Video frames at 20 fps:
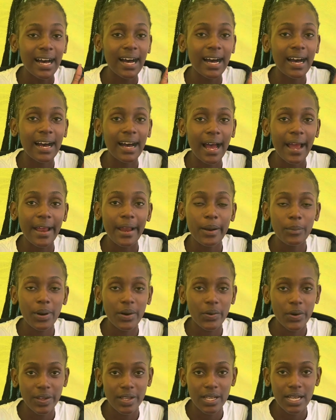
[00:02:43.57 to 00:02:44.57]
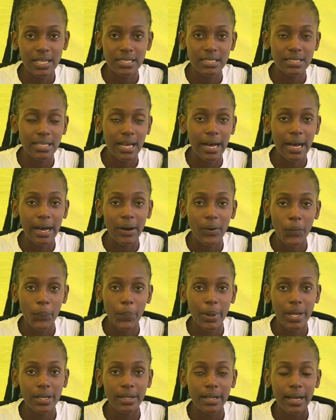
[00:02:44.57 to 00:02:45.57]
uh, Ayamara just uh,
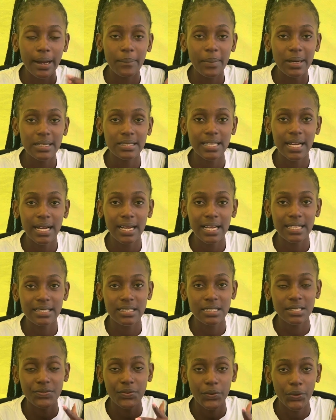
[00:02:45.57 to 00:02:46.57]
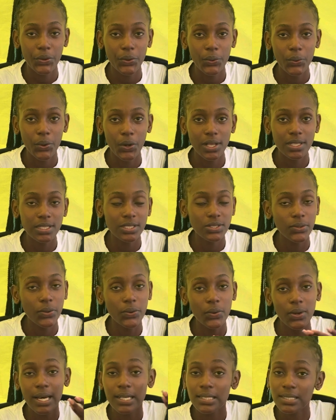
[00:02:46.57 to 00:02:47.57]
opened uh, master classes for you all so
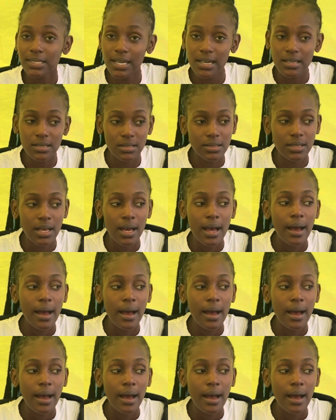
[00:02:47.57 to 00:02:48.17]
you can just